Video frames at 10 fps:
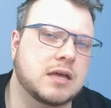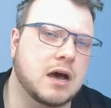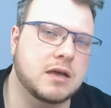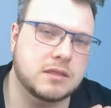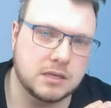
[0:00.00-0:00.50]

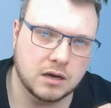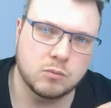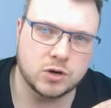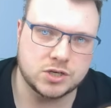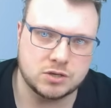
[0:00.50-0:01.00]
I think I
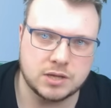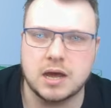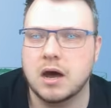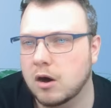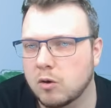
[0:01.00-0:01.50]
want to do that.
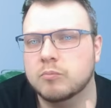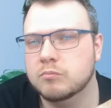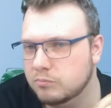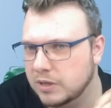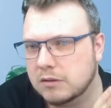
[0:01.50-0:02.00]
Oh,
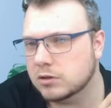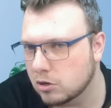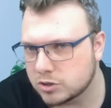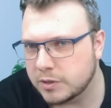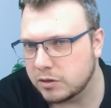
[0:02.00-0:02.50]
that will
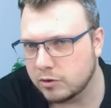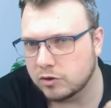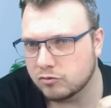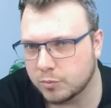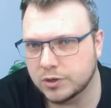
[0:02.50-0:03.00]
cost me
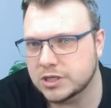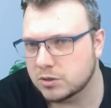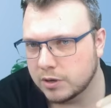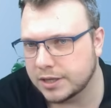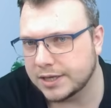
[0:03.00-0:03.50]
300 points. Do
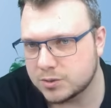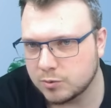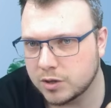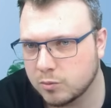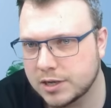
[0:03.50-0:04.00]
I think it's
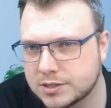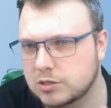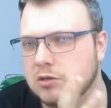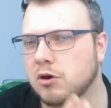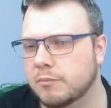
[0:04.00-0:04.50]
worthwhile? So you
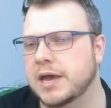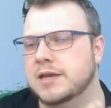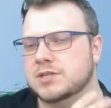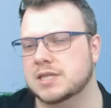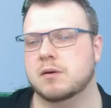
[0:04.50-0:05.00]
can compare
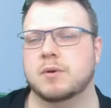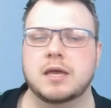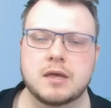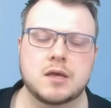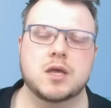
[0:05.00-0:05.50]
using that way.
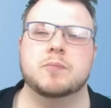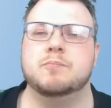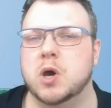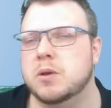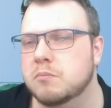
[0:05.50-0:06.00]

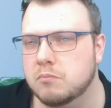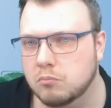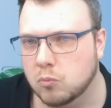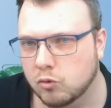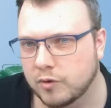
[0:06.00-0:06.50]
But
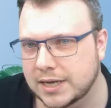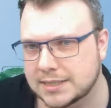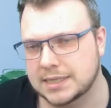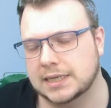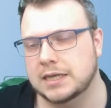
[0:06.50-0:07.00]
more
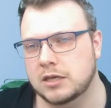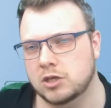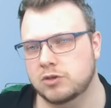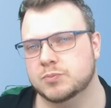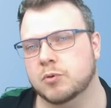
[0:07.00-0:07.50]
realistically,
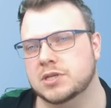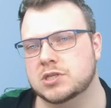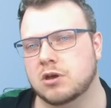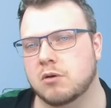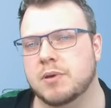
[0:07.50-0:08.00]
use points
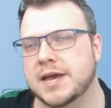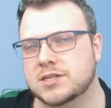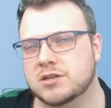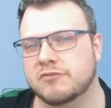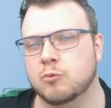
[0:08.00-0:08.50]
to compare
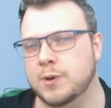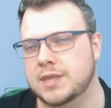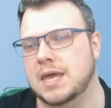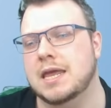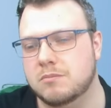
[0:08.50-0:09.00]
stuff
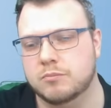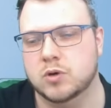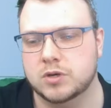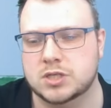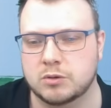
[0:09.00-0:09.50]
within
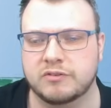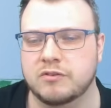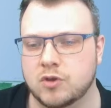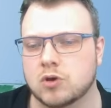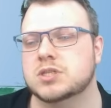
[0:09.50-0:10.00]
book. So if
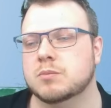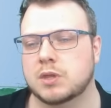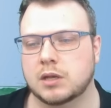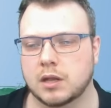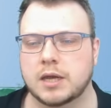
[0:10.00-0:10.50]
you've got
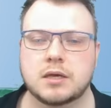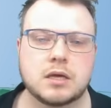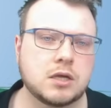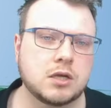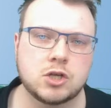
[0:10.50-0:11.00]
something like
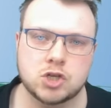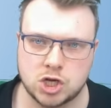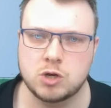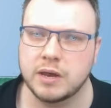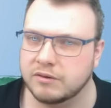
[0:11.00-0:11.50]

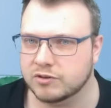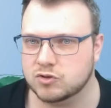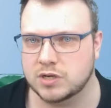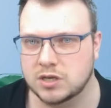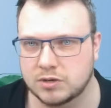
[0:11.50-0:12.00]
2
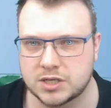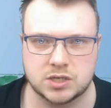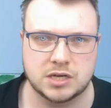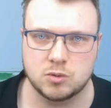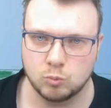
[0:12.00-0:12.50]
infantry units
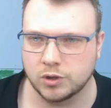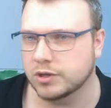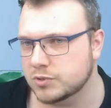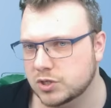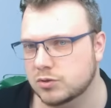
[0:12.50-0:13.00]
and you want
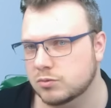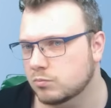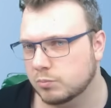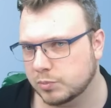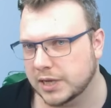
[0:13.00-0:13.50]
them to
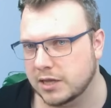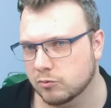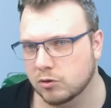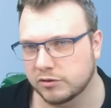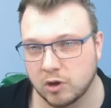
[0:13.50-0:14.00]
play the
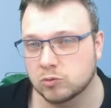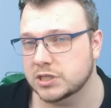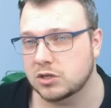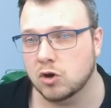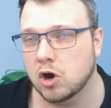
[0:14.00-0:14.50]
role of
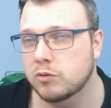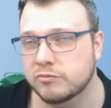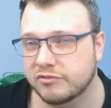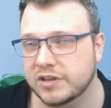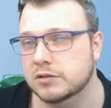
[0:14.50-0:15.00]
holding your home
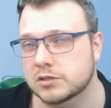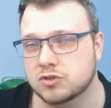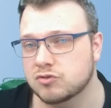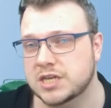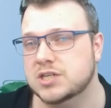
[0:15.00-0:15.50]
field
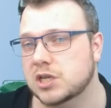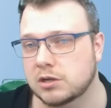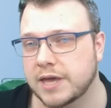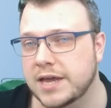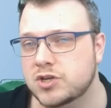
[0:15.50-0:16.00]
strategic
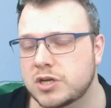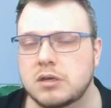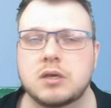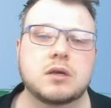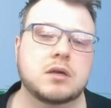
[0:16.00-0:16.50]
location,
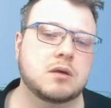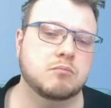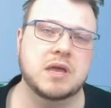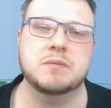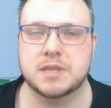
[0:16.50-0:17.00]

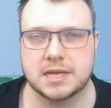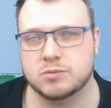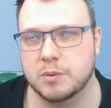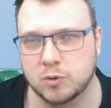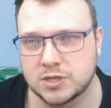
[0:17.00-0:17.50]
maybe that's
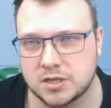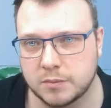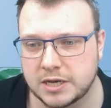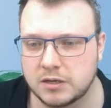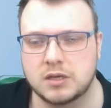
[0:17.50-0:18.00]
where points come
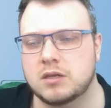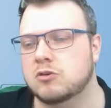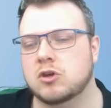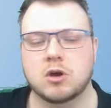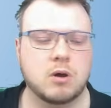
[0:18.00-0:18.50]
in. You
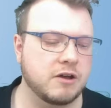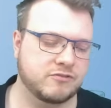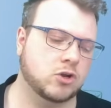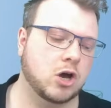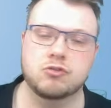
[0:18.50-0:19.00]
could go, I've
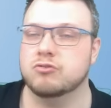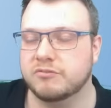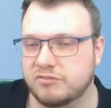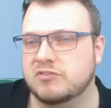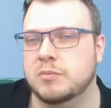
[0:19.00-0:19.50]
got
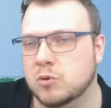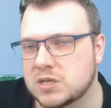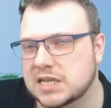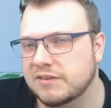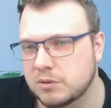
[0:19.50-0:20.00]
150
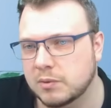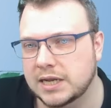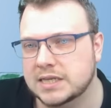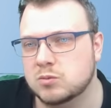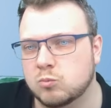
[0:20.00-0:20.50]
points left in my
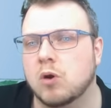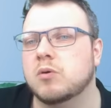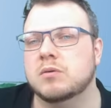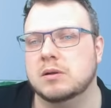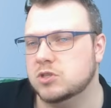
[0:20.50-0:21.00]
list. What
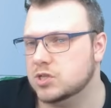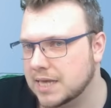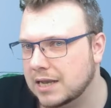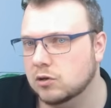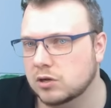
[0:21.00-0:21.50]
does
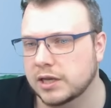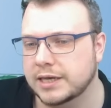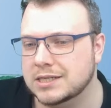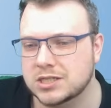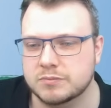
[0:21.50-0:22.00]
that look like
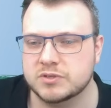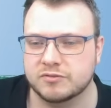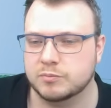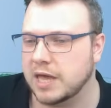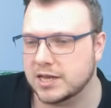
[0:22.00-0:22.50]
in terms
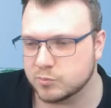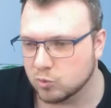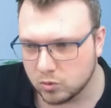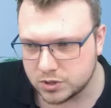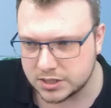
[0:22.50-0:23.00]
of Chaos
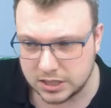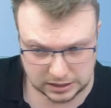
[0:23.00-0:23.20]
Marauders?